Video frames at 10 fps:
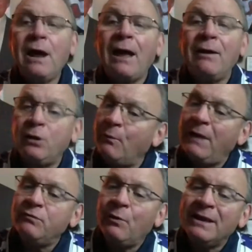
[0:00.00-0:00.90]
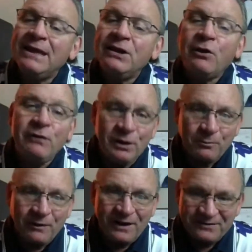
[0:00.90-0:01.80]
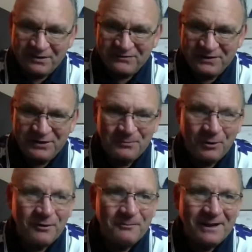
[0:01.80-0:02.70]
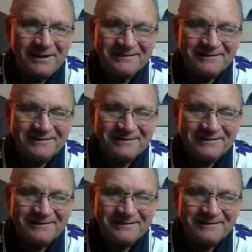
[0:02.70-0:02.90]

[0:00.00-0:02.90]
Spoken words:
I don't have to. I get to go to Enterprise. I'll see you tomorrow. Bye.